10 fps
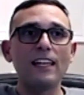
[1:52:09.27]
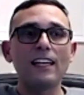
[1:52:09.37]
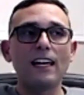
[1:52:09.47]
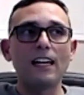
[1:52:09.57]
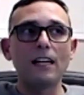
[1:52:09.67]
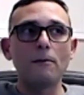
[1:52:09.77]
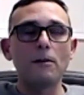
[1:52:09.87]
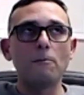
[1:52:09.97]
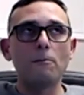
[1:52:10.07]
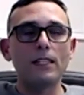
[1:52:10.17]
Mm-hmm. Uh,
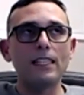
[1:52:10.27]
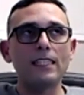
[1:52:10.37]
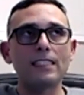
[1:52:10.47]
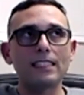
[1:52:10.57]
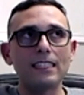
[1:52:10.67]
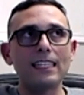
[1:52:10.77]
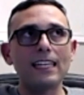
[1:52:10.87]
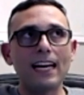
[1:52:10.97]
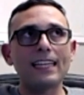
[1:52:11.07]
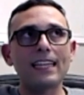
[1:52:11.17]
but it's
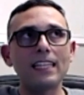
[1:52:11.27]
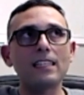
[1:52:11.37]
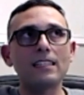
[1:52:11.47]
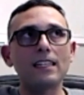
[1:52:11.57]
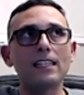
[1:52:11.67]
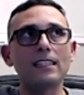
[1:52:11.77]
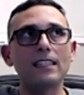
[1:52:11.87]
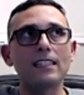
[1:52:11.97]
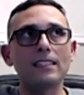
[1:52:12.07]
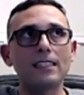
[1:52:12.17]
I think that the
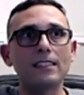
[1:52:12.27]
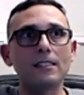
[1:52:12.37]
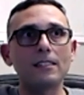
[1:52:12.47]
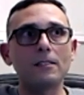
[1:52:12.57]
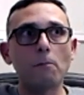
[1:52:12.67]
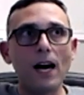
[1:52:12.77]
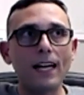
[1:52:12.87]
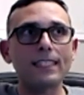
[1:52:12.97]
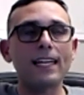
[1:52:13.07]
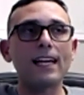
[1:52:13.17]
the the the, the
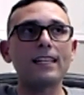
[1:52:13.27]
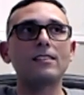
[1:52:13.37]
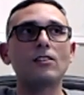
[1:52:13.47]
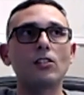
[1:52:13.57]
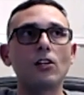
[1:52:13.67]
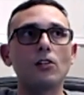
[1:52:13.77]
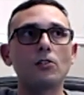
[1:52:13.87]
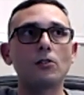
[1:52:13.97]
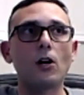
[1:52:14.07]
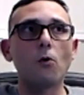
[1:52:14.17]
podcasts are,
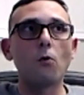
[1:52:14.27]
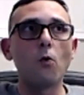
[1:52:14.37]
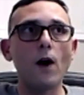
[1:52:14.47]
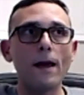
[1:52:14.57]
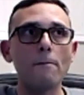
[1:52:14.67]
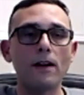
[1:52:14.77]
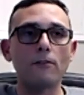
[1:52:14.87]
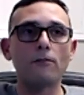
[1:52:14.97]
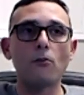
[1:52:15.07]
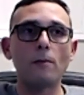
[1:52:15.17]
are a way
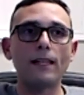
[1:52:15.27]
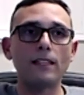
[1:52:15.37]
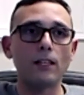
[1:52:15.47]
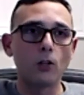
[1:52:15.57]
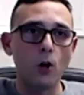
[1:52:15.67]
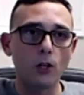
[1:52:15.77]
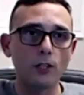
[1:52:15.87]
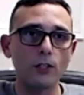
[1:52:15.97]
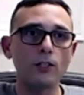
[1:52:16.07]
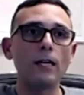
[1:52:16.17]
better format. They're
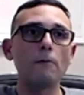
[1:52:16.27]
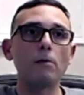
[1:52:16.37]
longer.